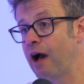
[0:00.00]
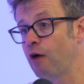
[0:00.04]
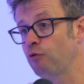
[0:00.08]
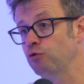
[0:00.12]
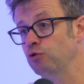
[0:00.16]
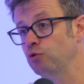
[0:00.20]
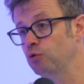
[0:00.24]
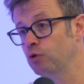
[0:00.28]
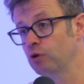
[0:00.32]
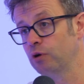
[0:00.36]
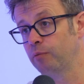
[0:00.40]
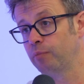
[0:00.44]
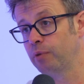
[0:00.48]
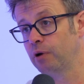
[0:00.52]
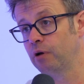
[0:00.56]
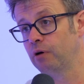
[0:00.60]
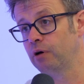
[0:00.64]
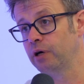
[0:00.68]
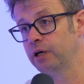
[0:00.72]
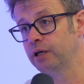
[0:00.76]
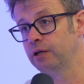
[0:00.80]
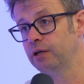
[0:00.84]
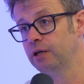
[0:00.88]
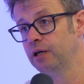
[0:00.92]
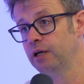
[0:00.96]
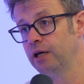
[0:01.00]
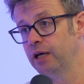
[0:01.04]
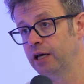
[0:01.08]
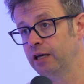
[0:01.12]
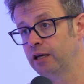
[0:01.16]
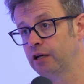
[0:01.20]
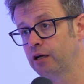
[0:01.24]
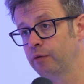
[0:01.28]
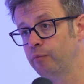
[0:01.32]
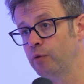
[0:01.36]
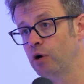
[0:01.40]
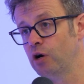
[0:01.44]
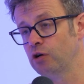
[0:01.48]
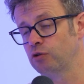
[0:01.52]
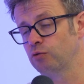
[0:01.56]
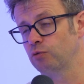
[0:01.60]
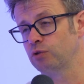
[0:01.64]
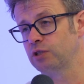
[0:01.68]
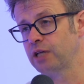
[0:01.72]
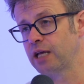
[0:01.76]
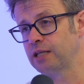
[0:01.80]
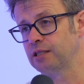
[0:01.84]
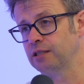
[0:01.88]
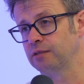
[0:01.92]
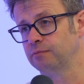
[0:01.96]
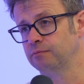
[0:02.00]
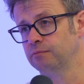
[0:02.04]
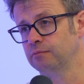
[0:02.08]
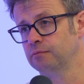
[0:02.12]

you can apply it in a commercial setting.